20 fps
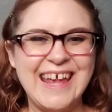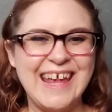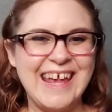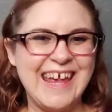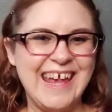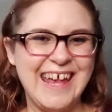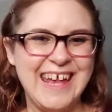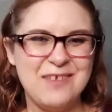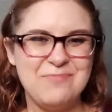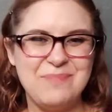
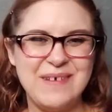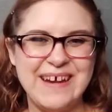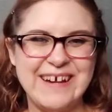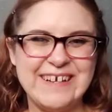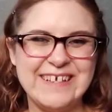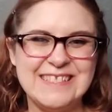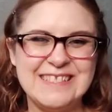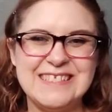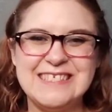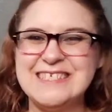Hey
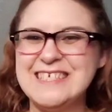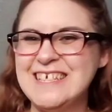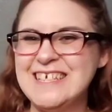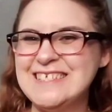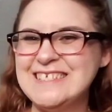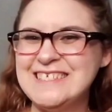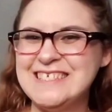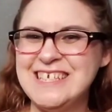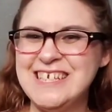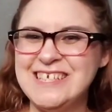parents,
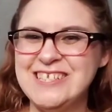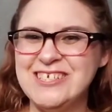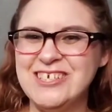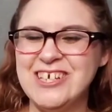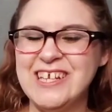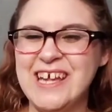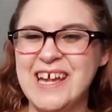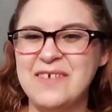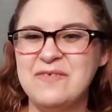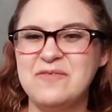it's Teacher
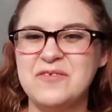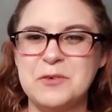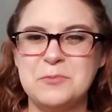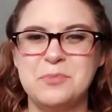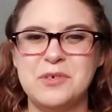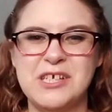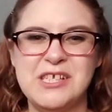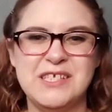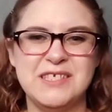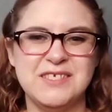Annette from
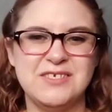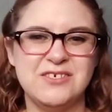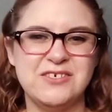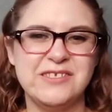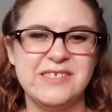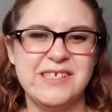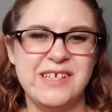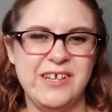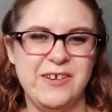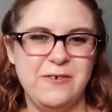
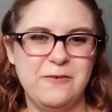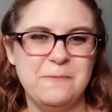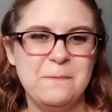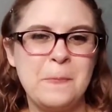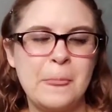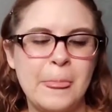Preschool 2.